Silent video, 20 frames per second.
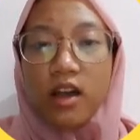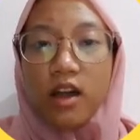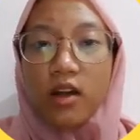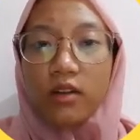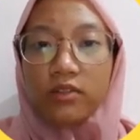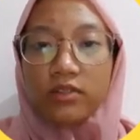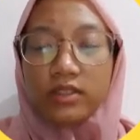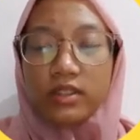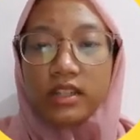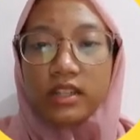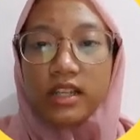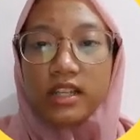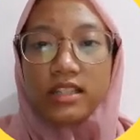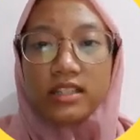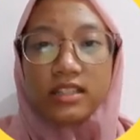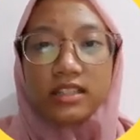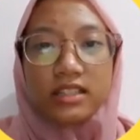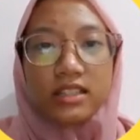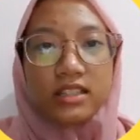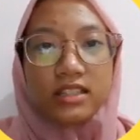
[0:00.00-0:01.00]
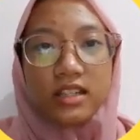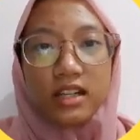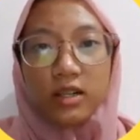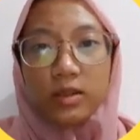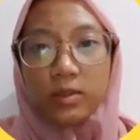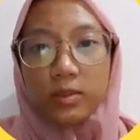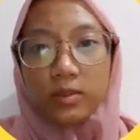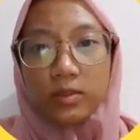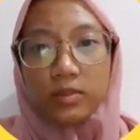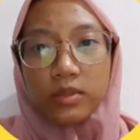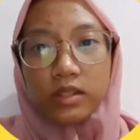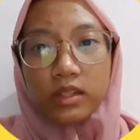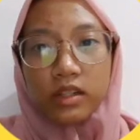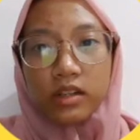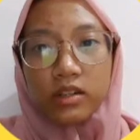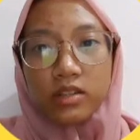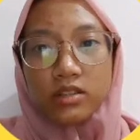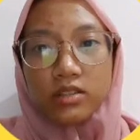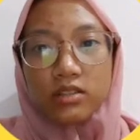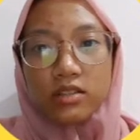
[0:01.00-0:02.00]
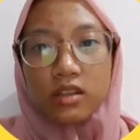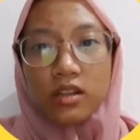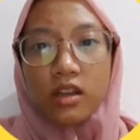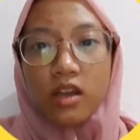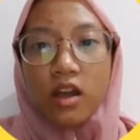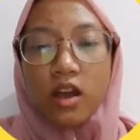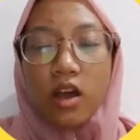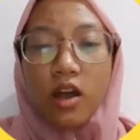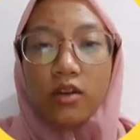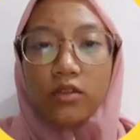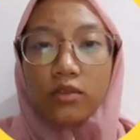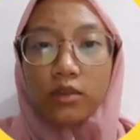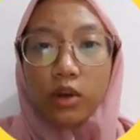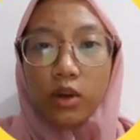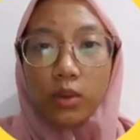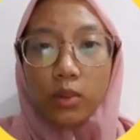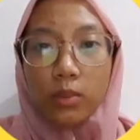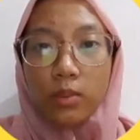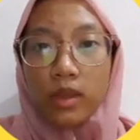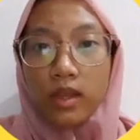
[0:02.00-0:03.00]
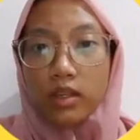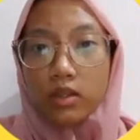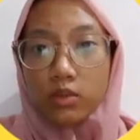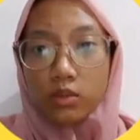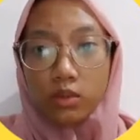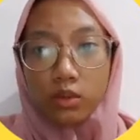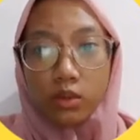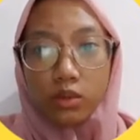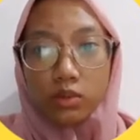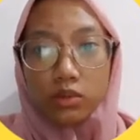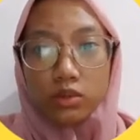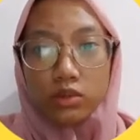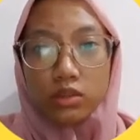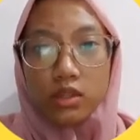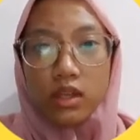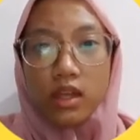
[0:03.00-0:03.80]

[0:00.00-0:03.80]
often as desired because of low menu costs.